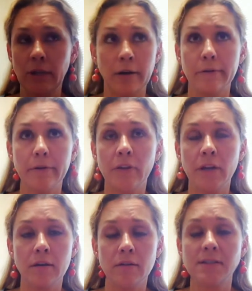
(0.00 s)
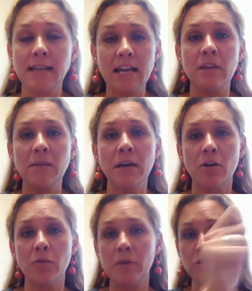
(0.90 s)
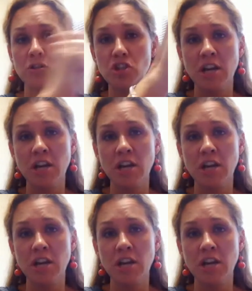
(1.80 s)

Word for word: you know, the the same email, but you're just